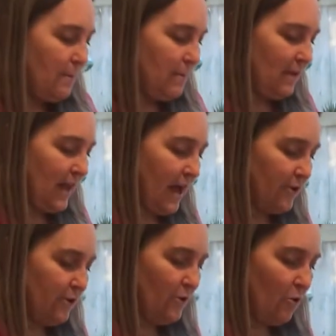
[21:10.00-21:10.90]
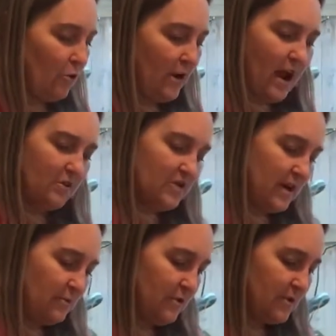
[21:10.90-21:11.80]
platter, or actually
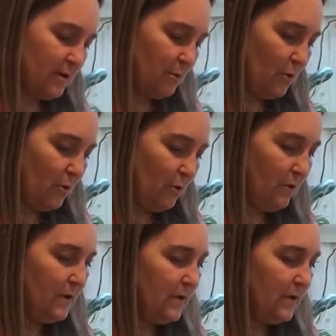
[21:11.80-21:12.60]
I'm using a bowl.